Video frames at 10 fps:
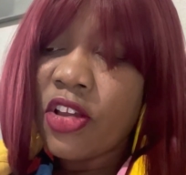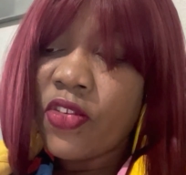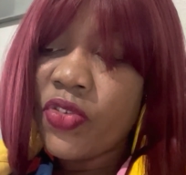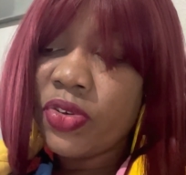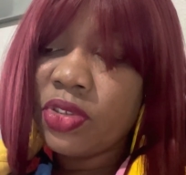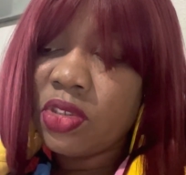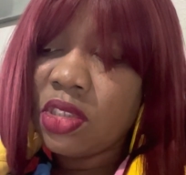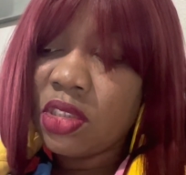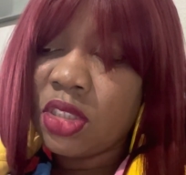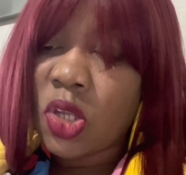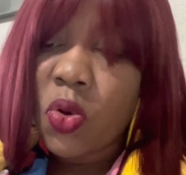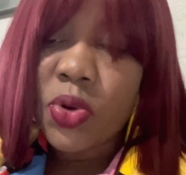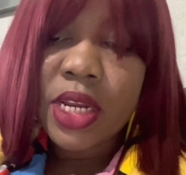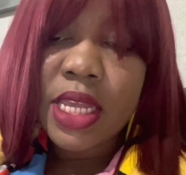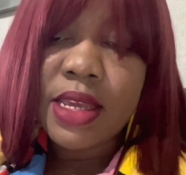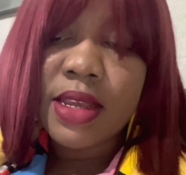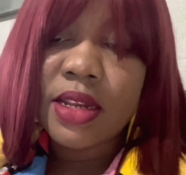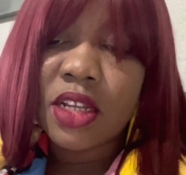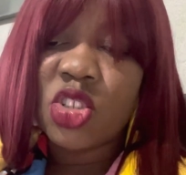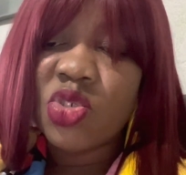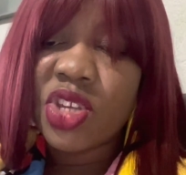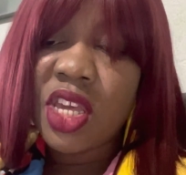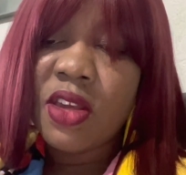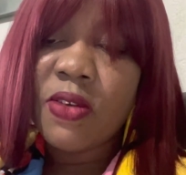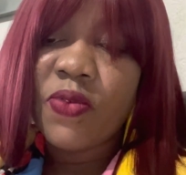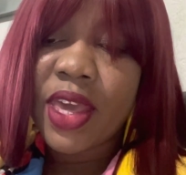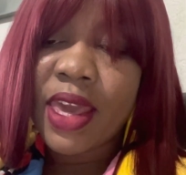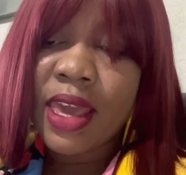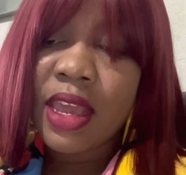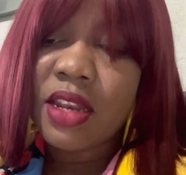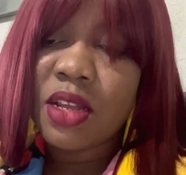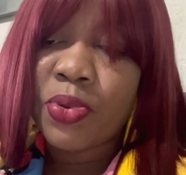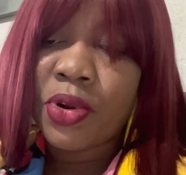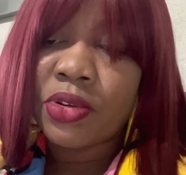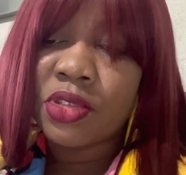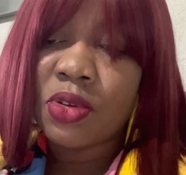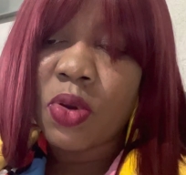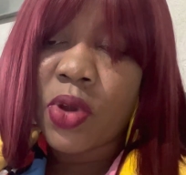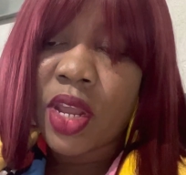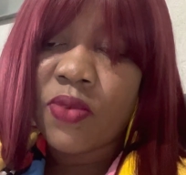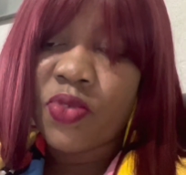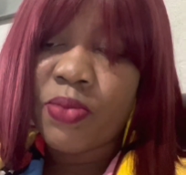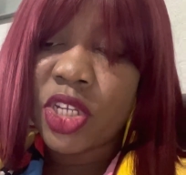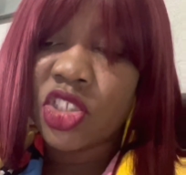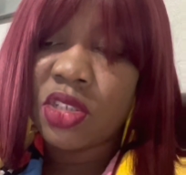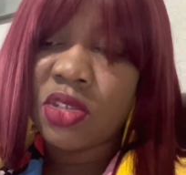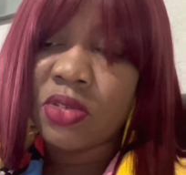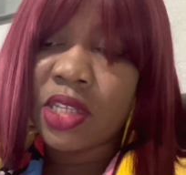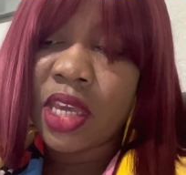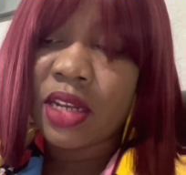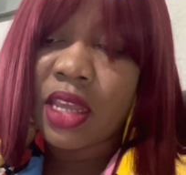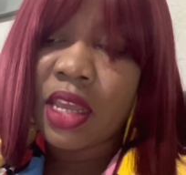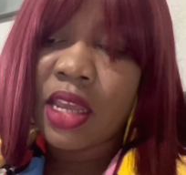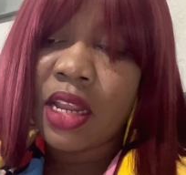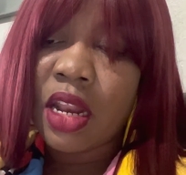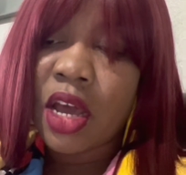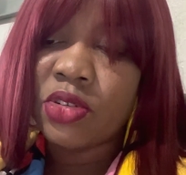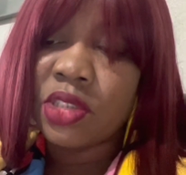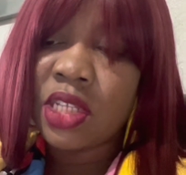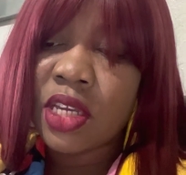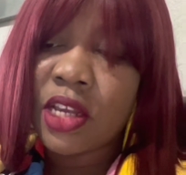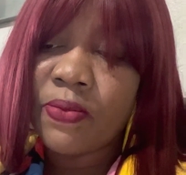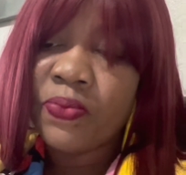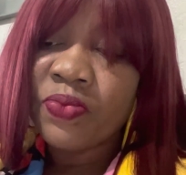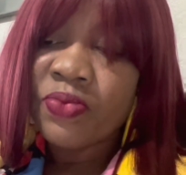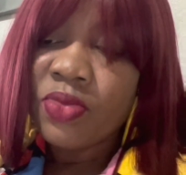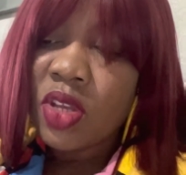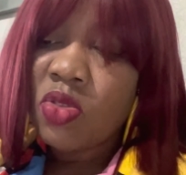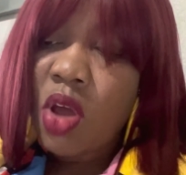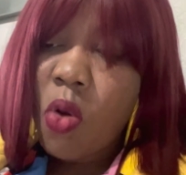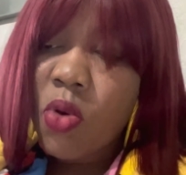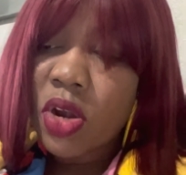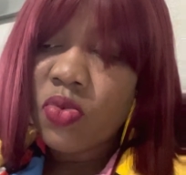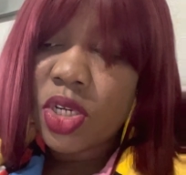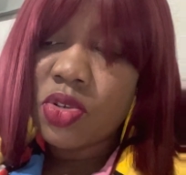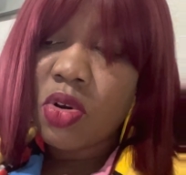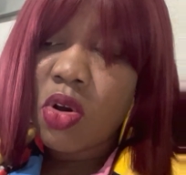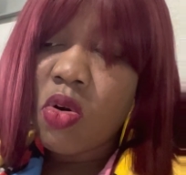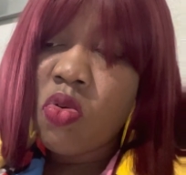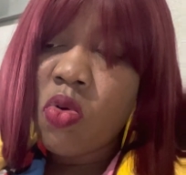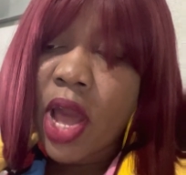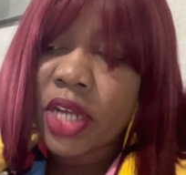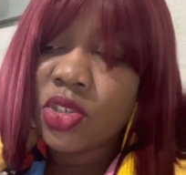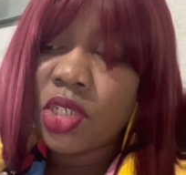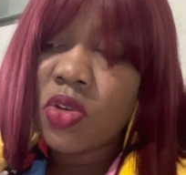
don't need to give any personal information to get a lottery ticket, no one will know who actually